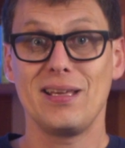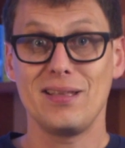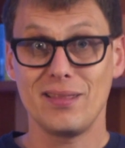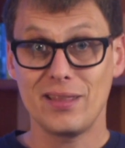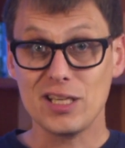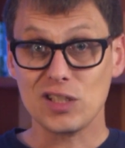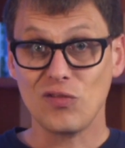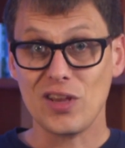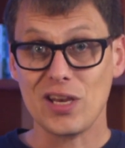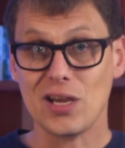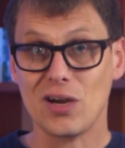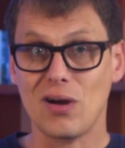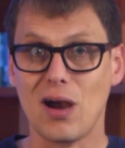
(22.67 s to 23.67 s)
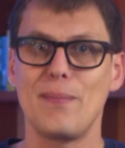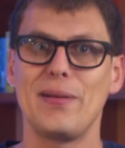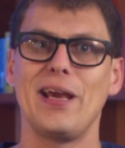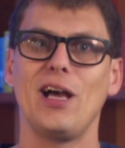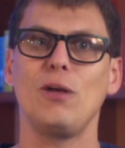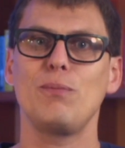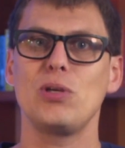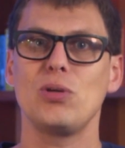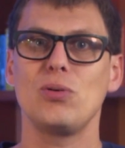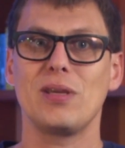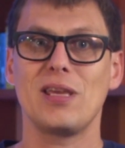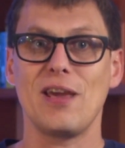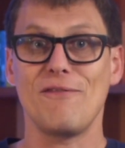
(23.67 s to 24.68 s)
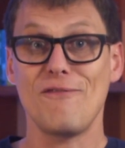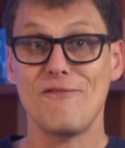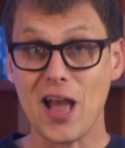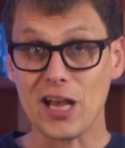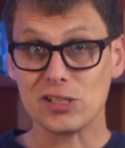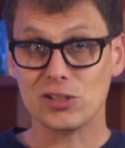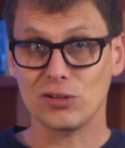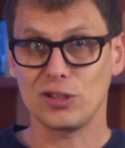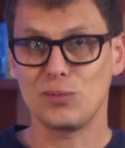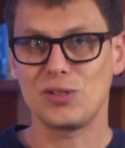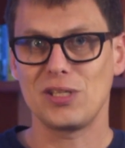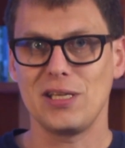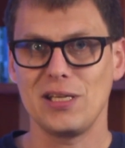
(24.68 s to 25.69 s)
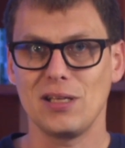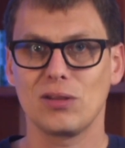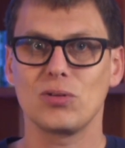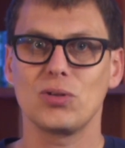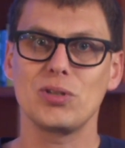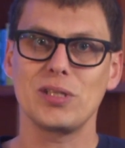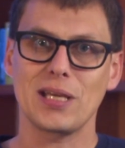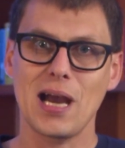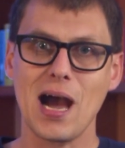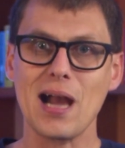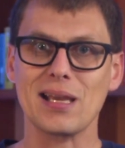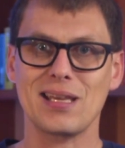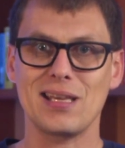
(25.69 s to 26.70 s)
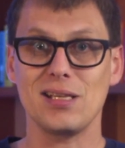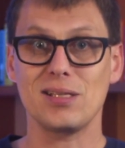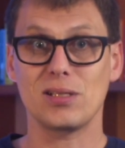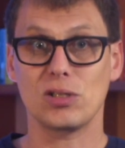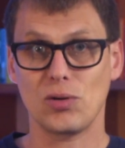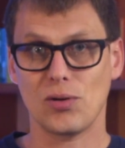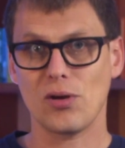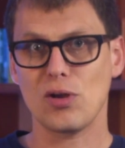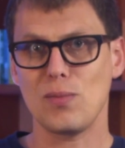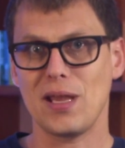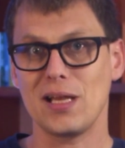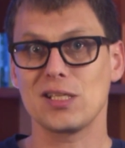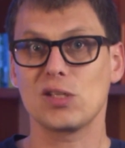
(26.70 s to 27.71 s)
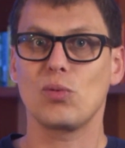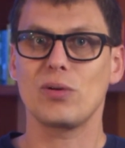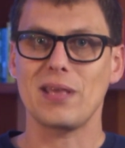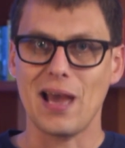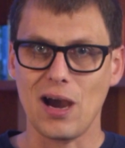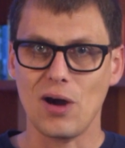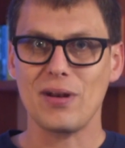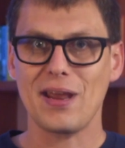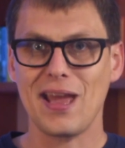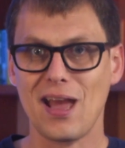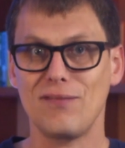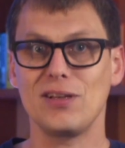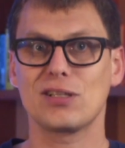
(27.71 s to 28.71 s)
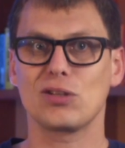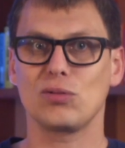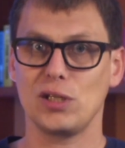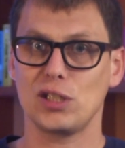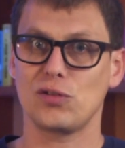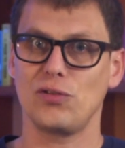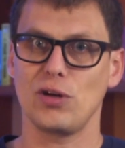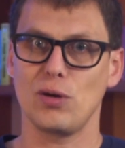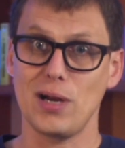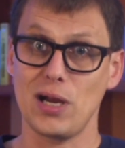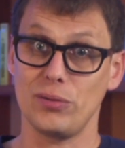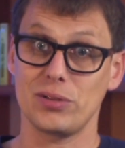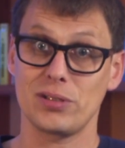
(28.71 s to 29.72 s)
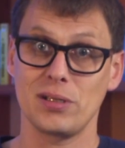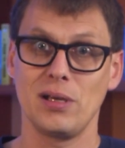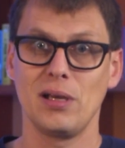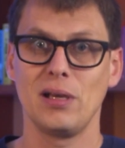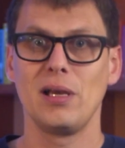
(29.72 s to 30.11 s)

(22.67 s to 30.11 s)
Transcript: In this video, I'm gonna help you get faster in Obsidian through using hotkeys to trigger commands without having to reach for your mouse.